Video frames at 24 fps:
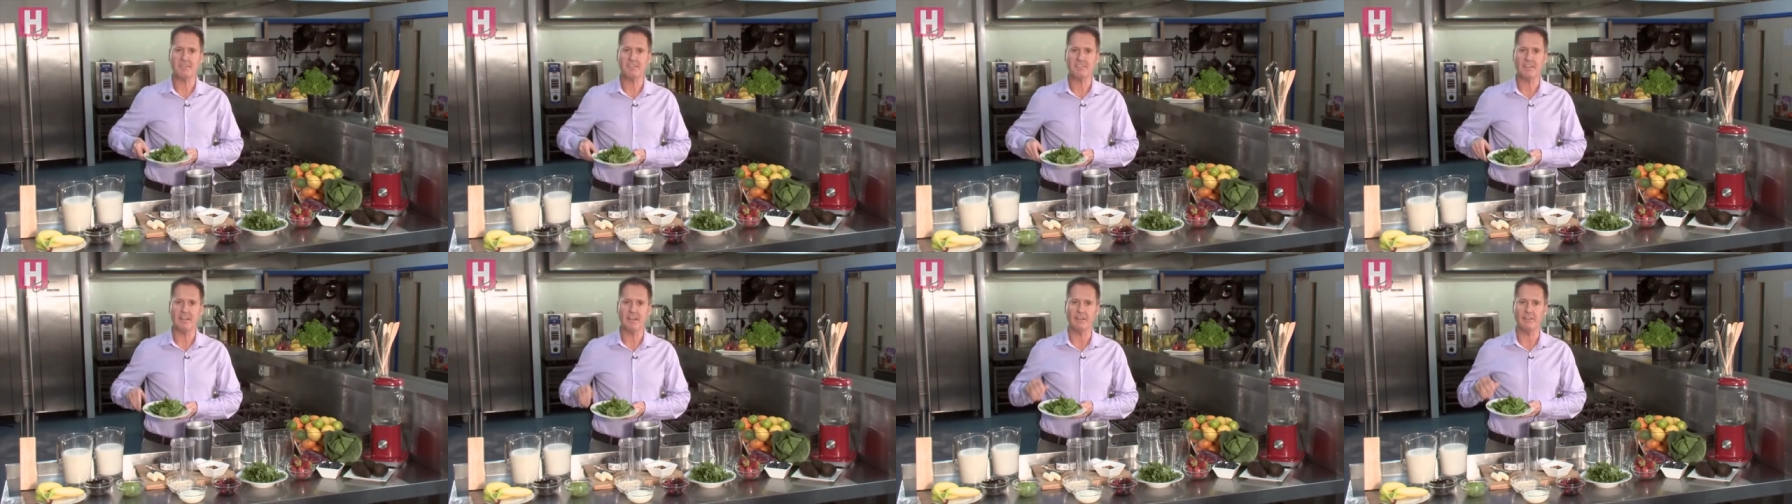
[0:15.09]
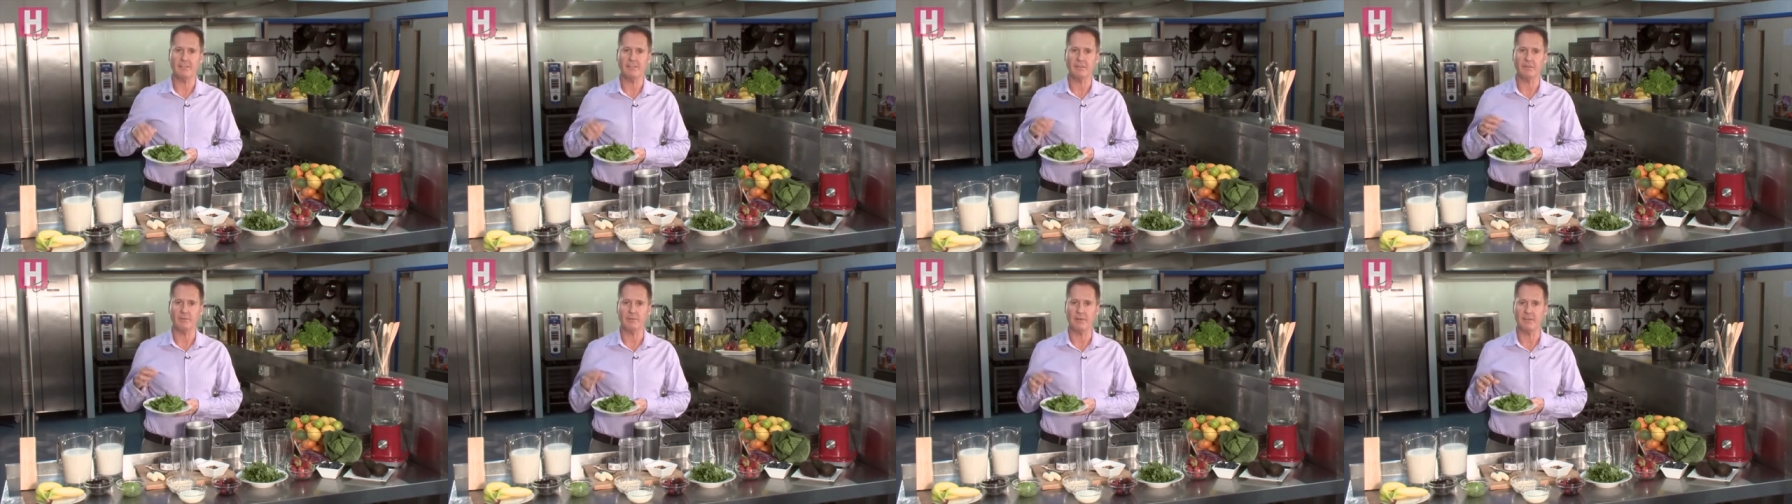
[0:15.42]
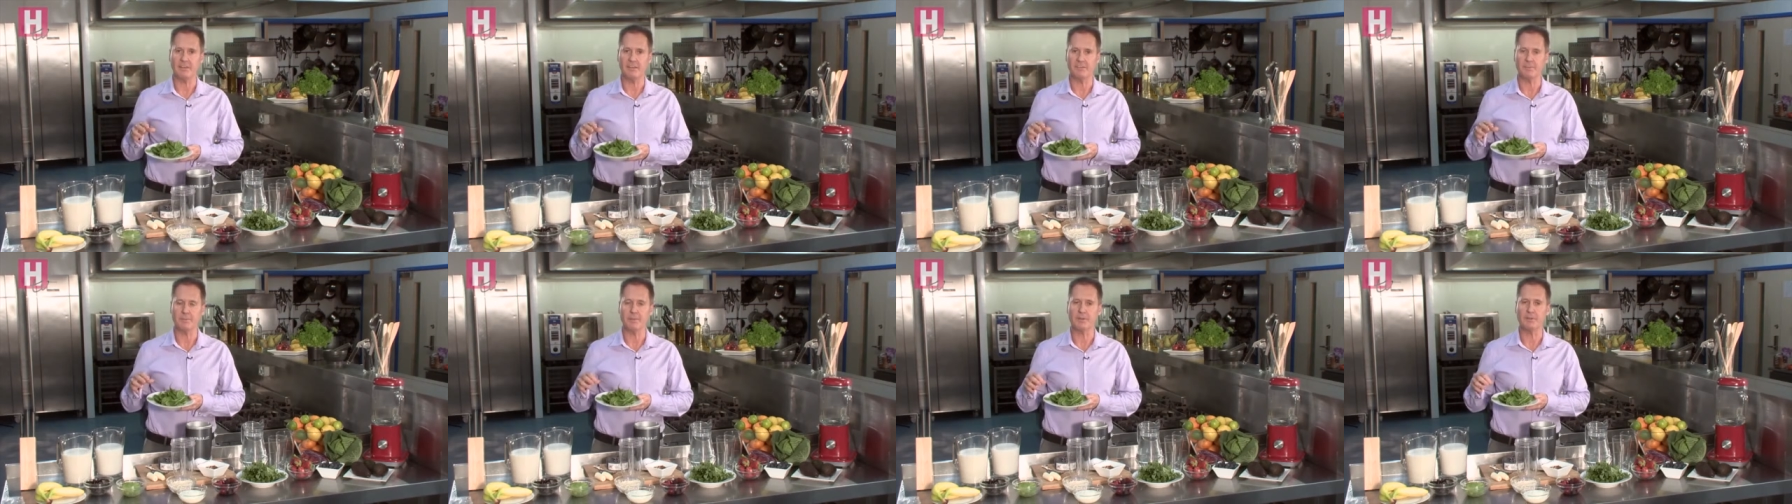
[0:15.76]
scared of the
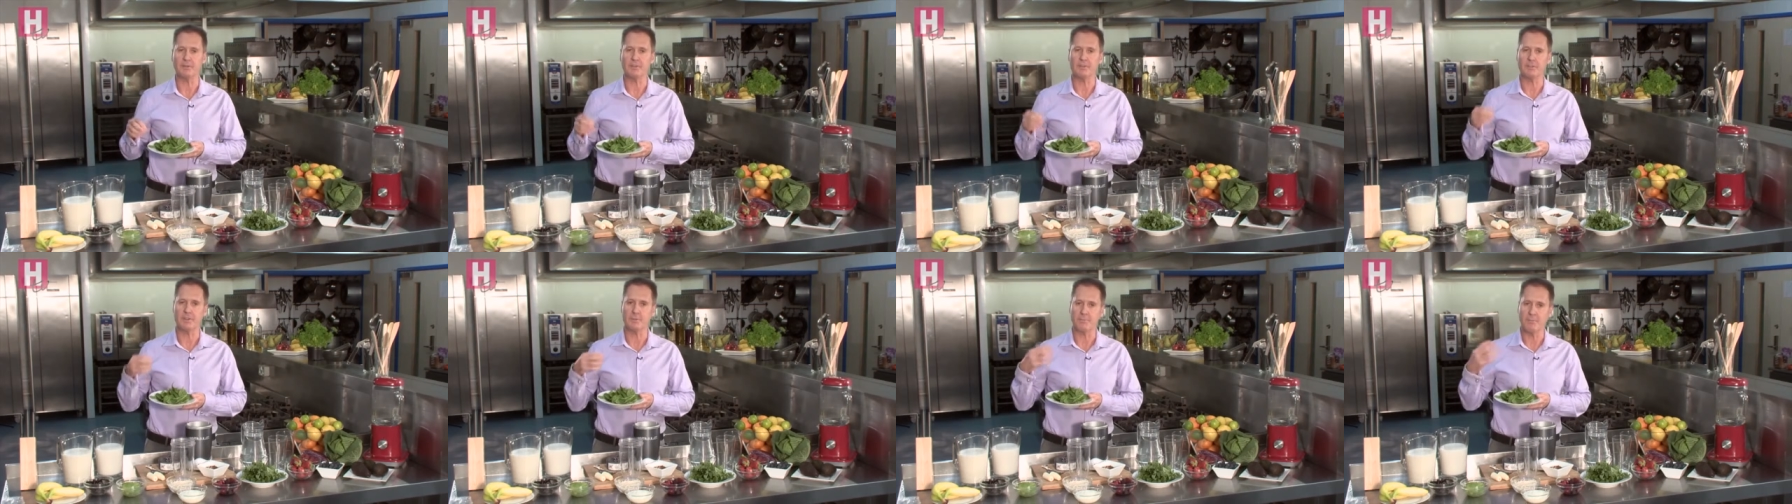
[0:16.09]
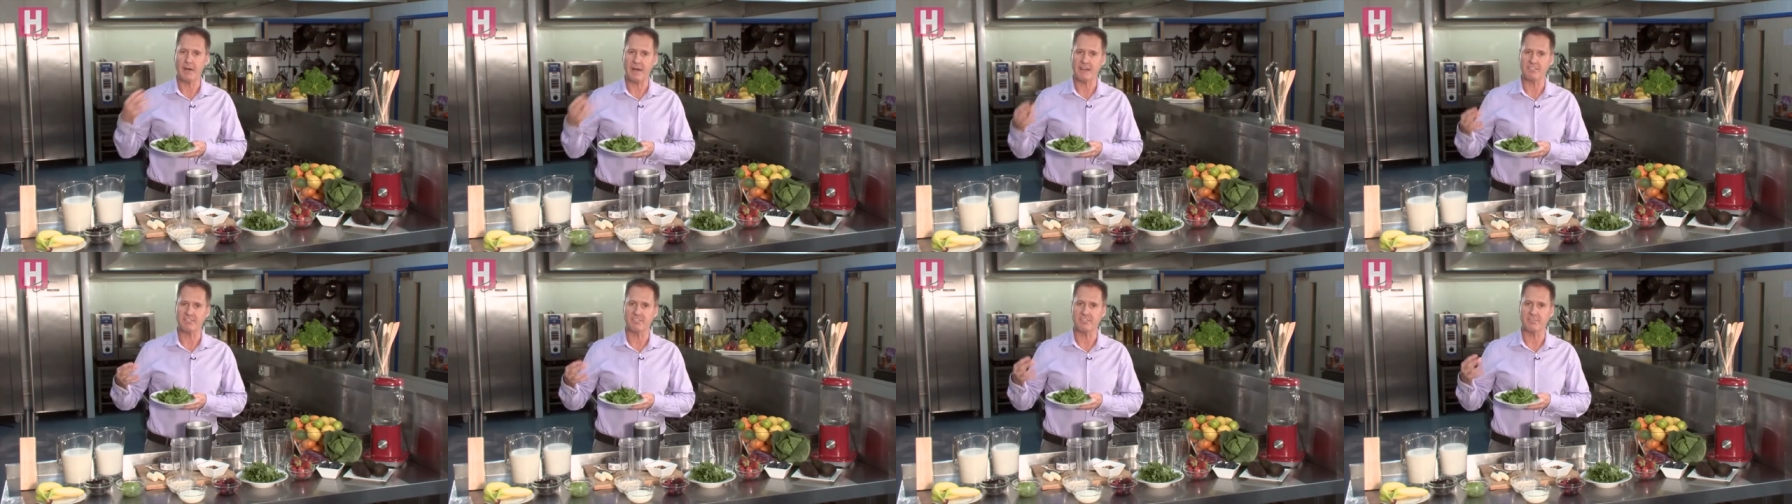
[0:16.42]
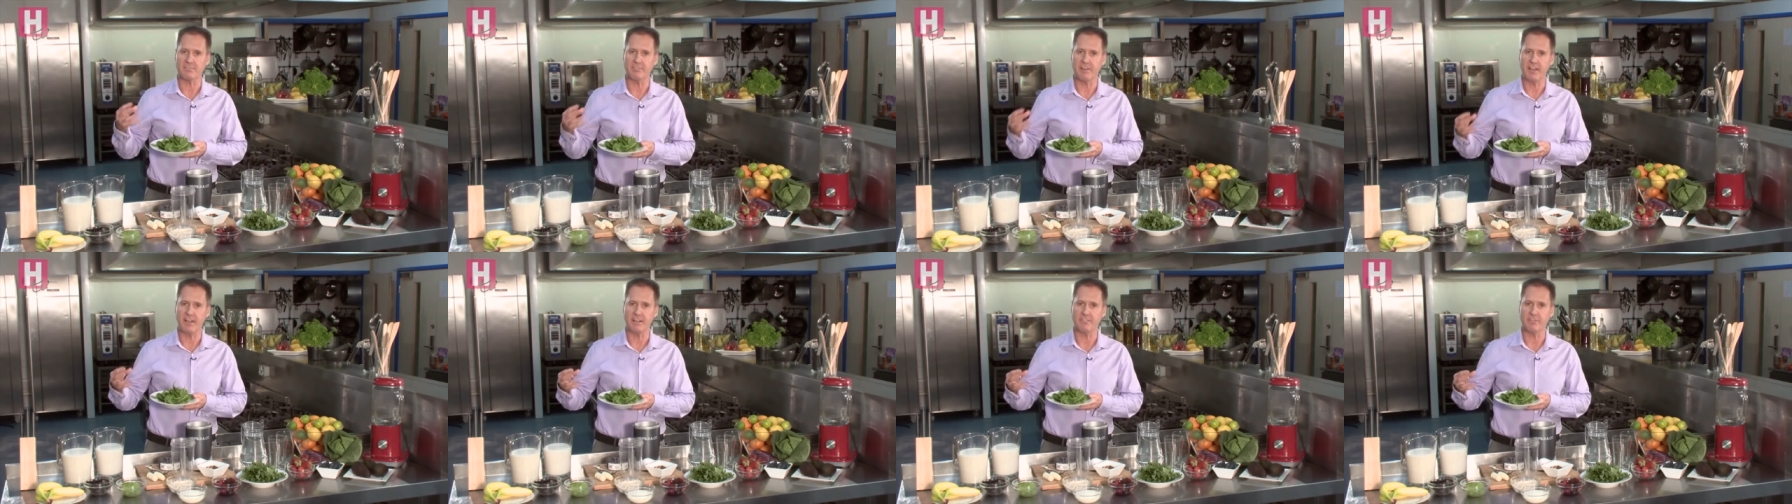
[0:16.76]
greens because you can mask the
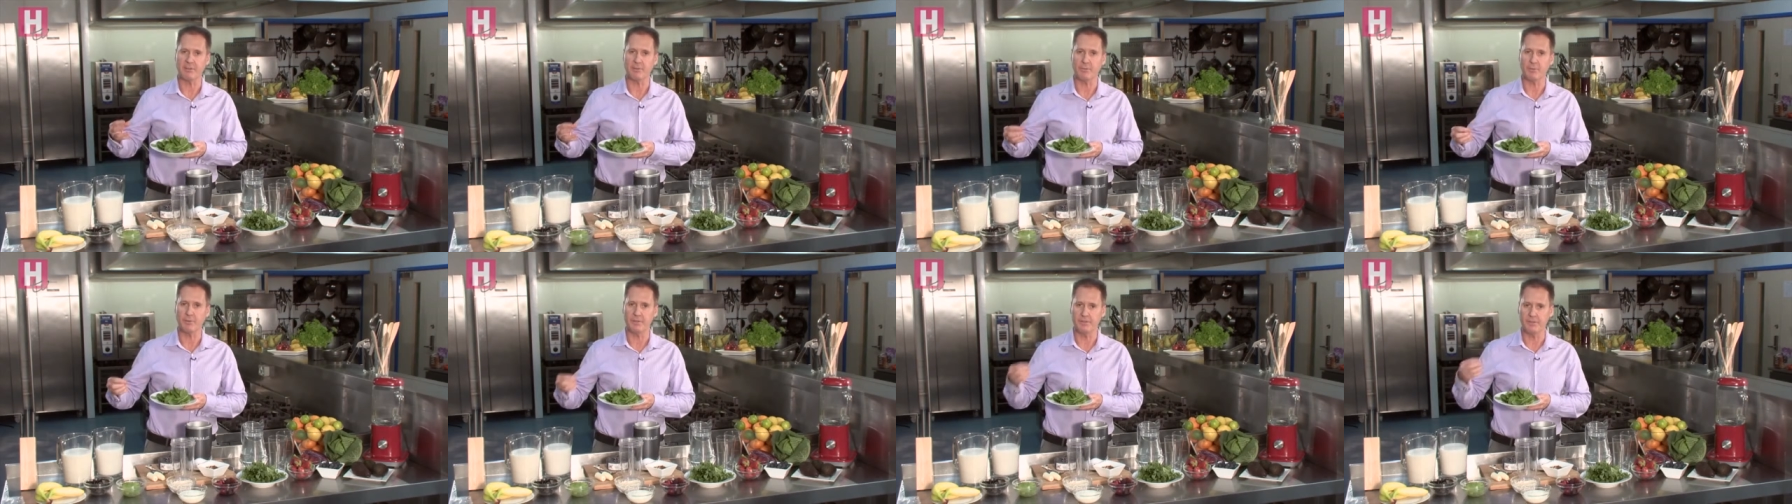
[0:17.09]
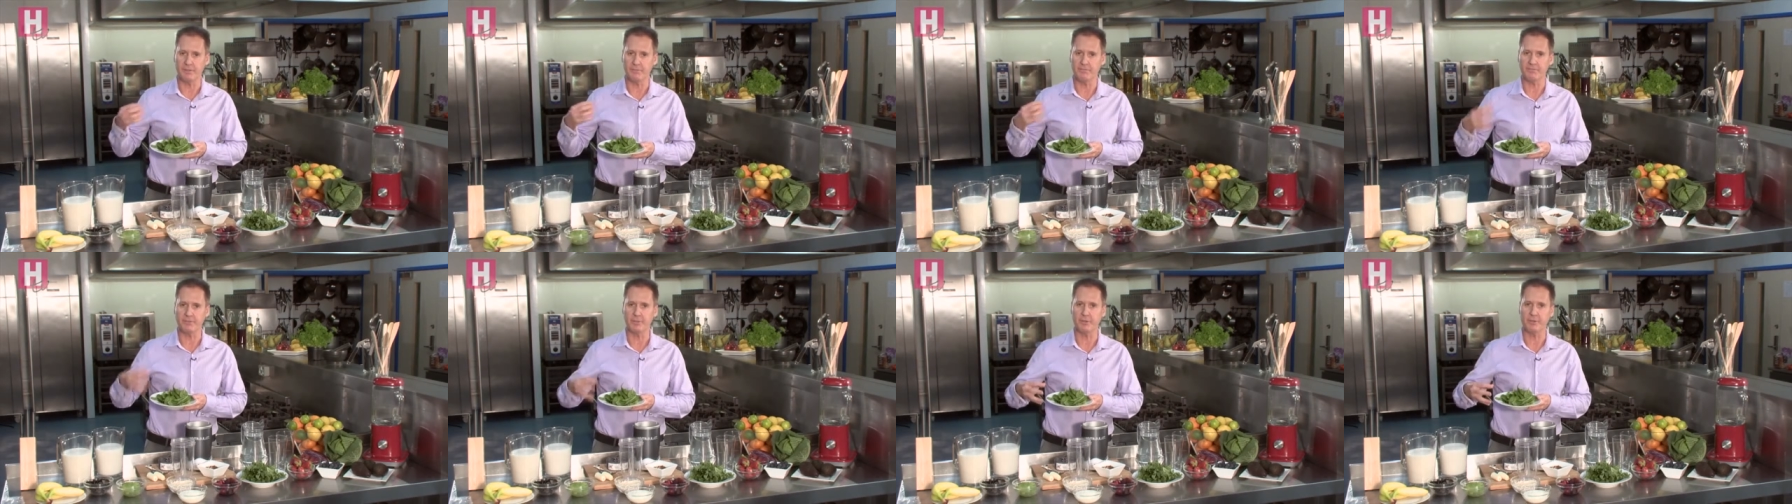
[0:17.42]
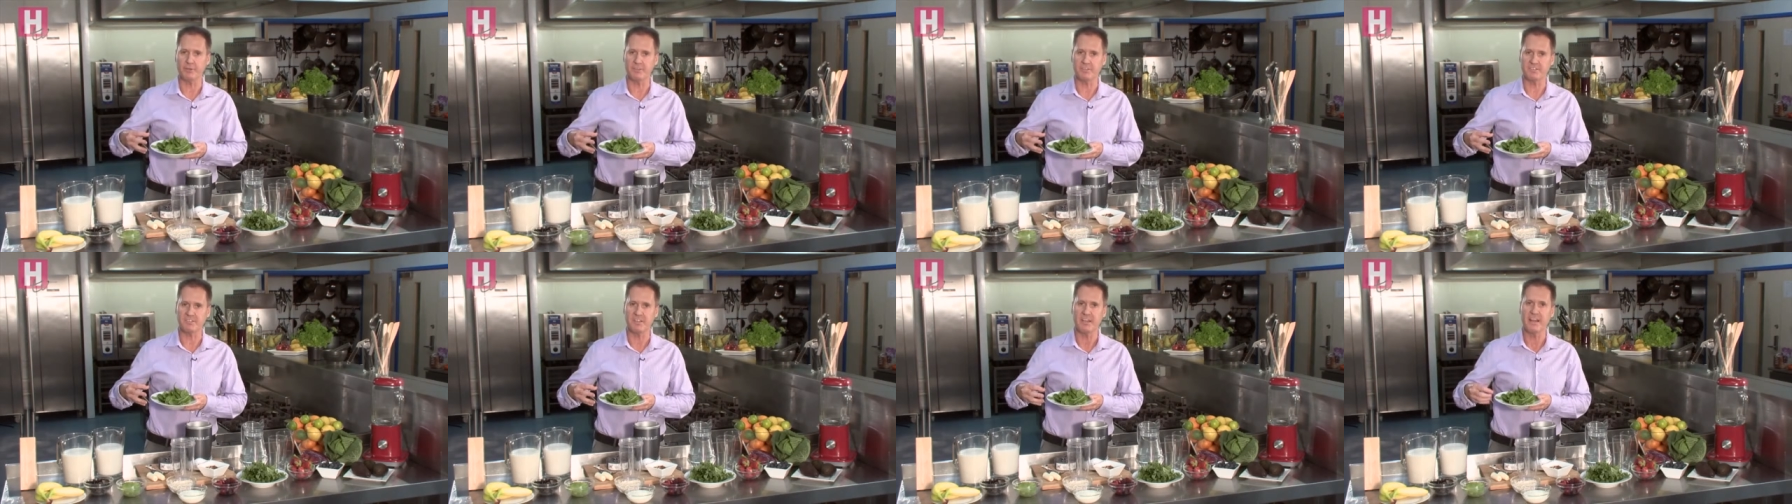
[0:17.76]
flavour with the
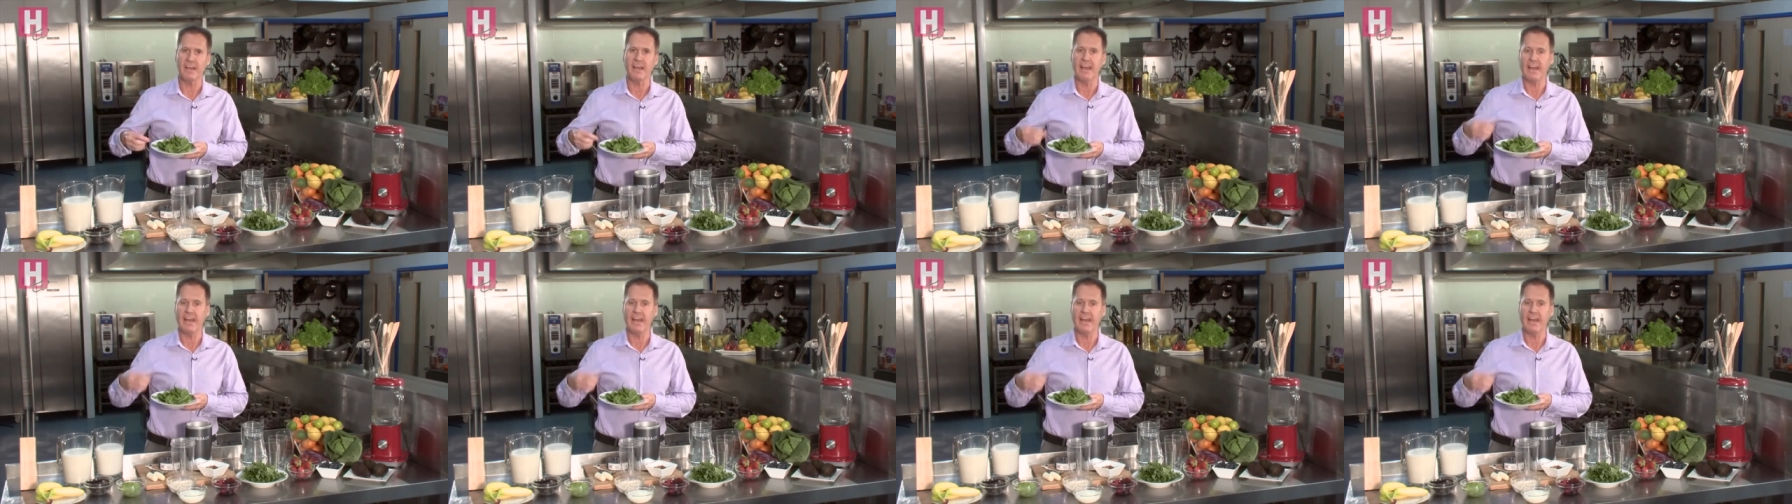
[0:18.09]
fruits